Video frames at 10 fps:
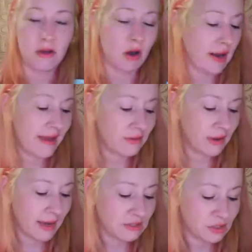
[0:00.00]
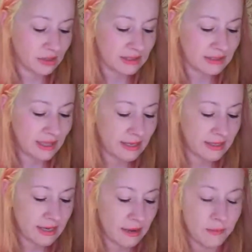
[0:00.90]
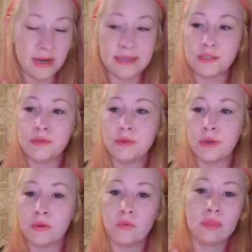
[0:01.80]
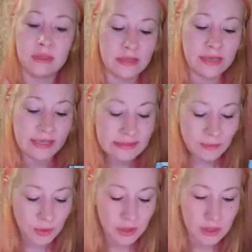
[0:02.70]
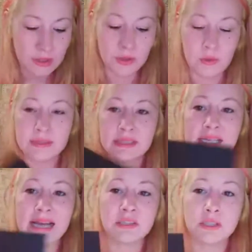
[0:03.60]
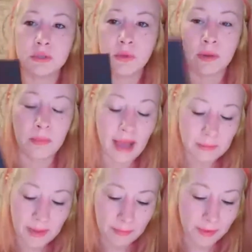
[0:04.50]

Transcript: I haven't actually decided yet, but I do know that the next step we're going to do is attach it to our black paper.